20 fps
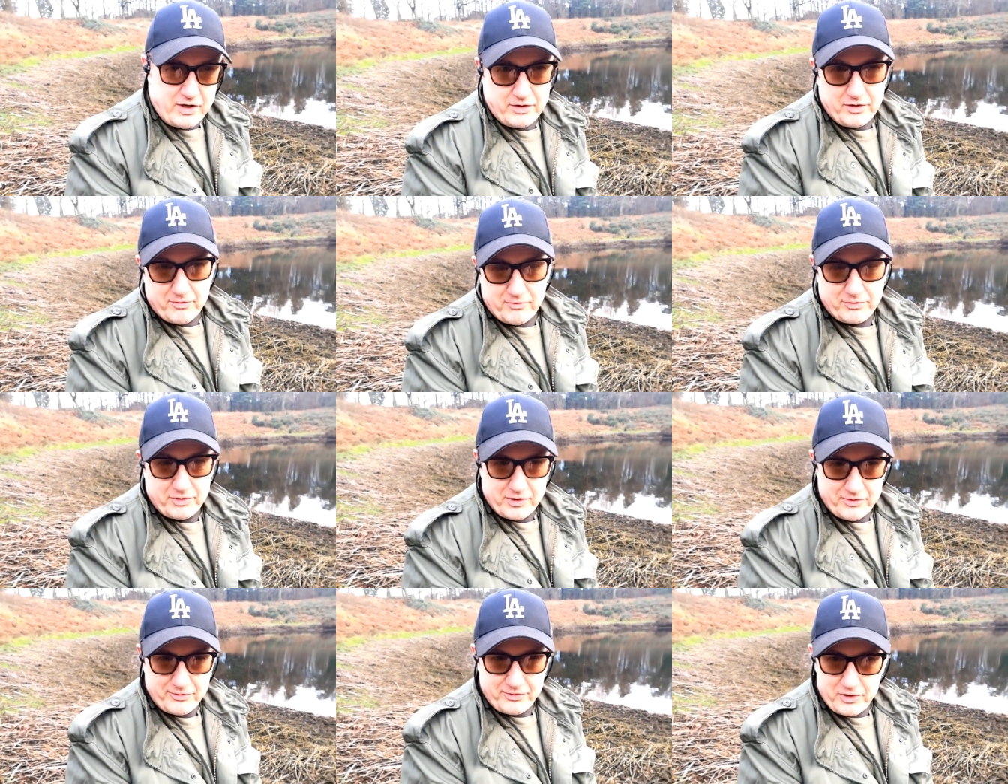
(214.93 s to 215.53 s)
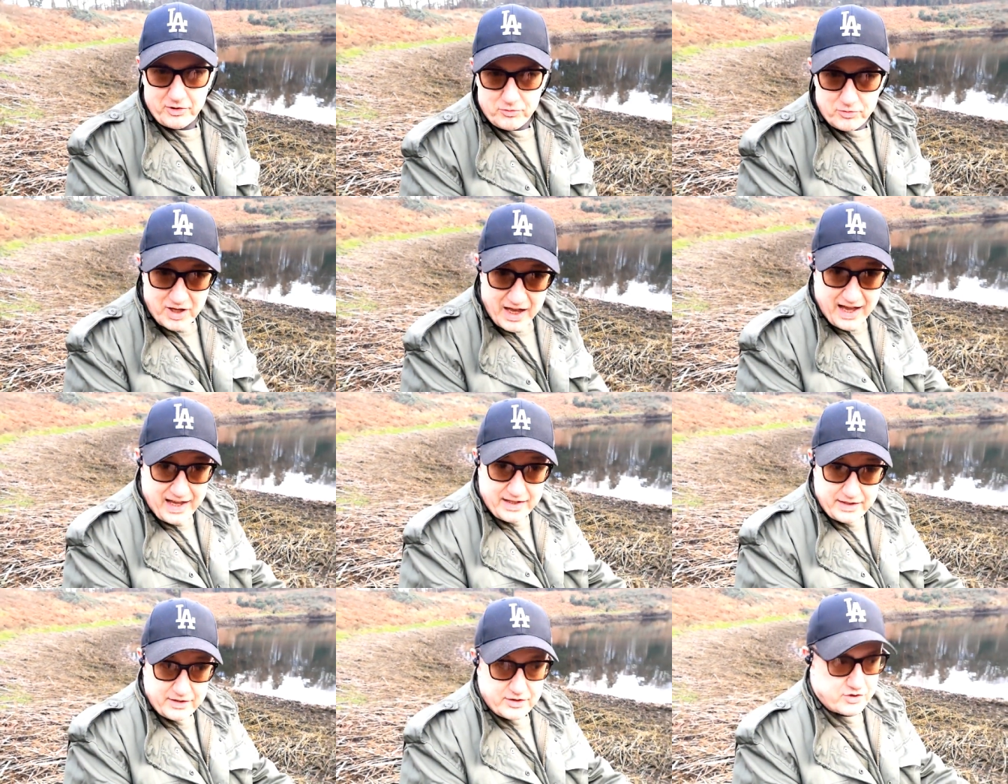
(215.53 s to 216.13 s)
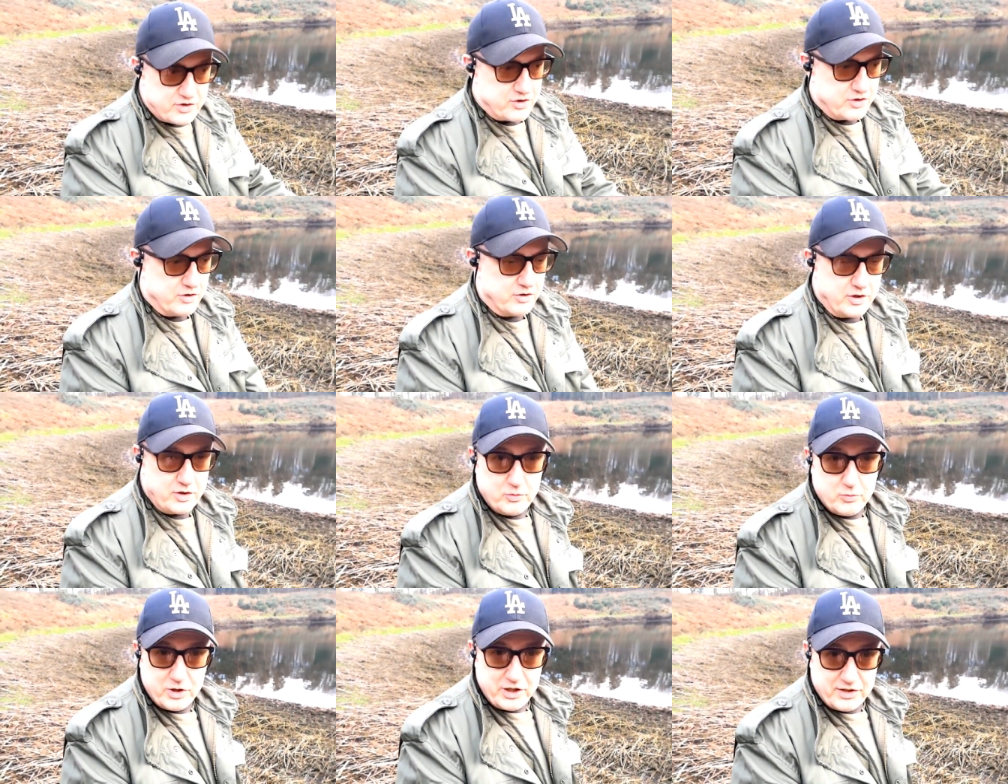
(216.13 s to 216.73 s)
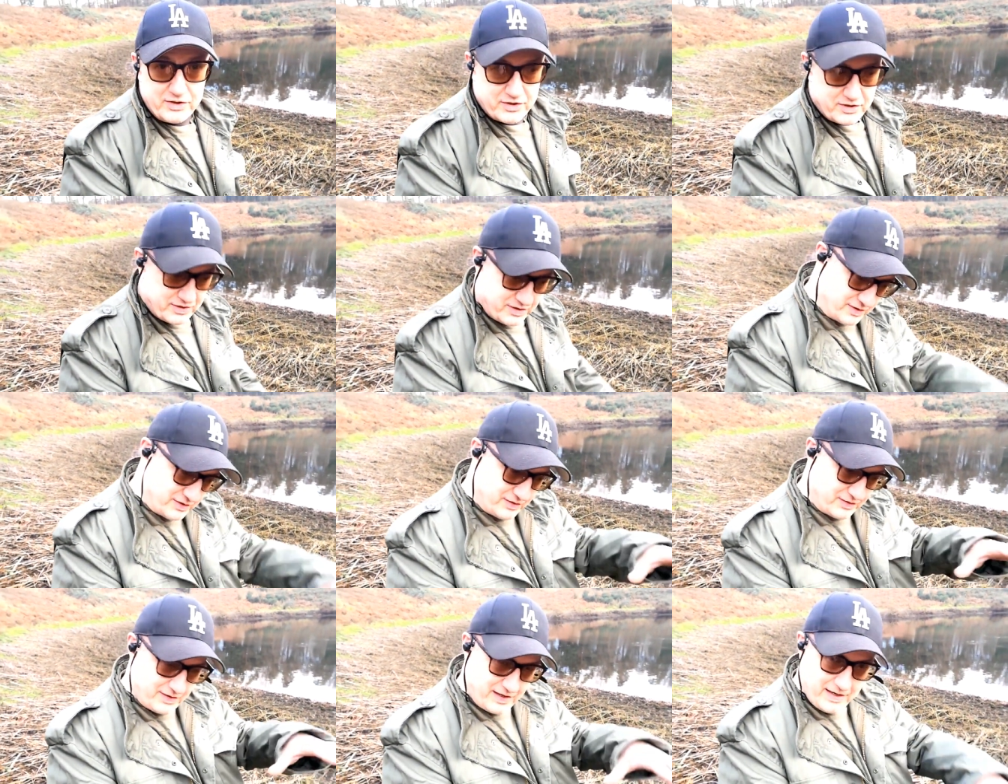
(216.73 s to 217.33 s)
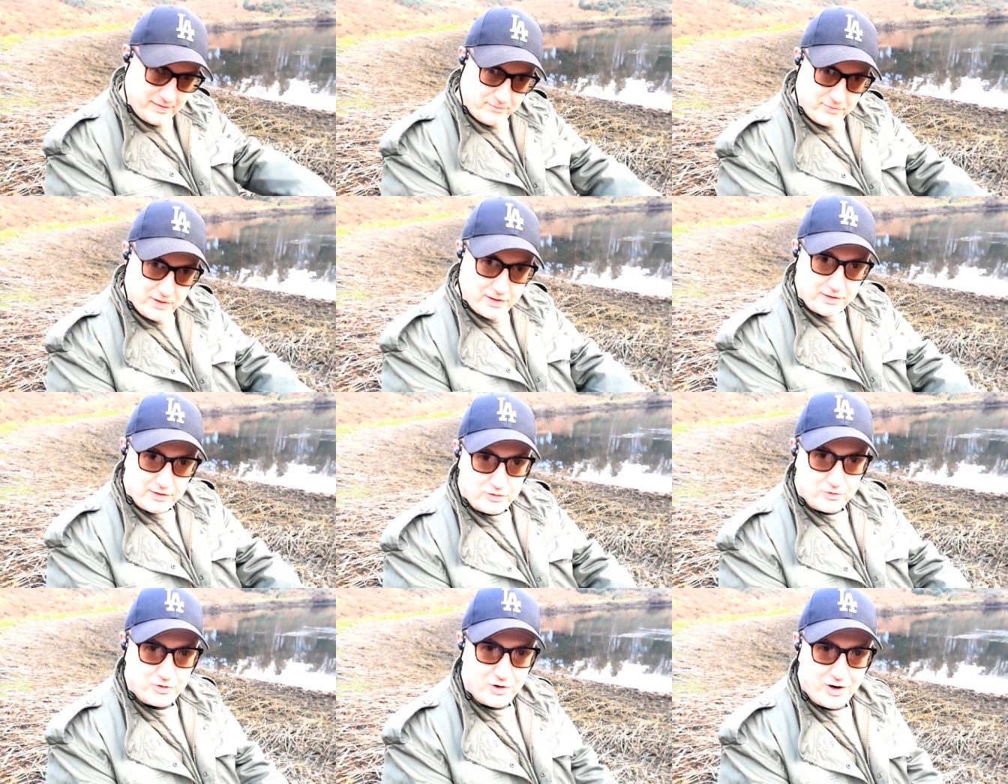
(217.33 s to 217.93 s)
going on for a few days during winter, the damn thing